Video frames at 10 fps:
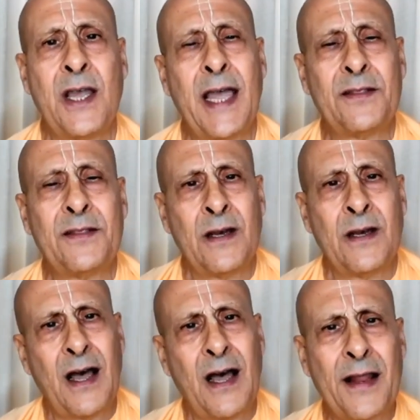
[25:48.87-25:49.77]
And
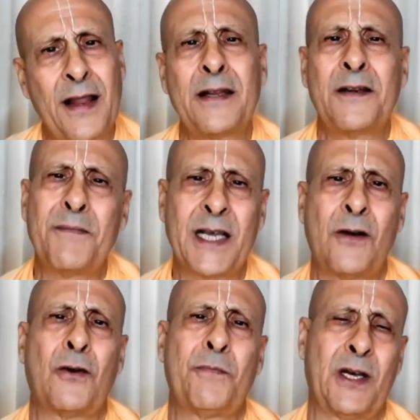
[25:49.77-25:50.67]

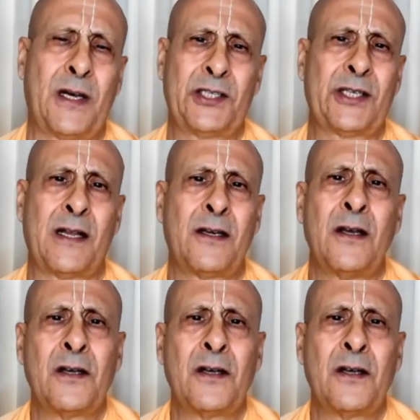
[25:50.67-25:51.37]
anandamaya obhyasat,